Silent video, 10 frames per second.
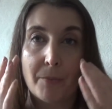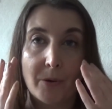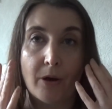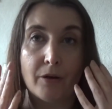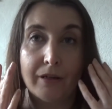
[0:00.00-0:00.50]

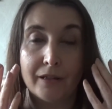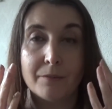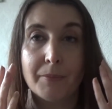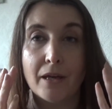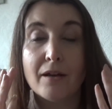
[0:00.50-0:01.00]
put on a
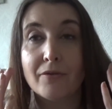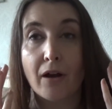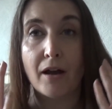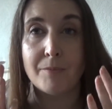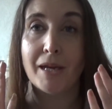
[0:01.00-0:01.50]
little bit of
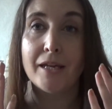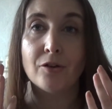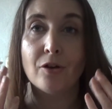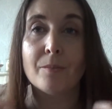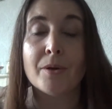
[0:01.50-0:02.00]
eye
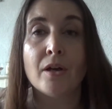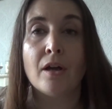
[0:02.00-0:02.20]
makeup,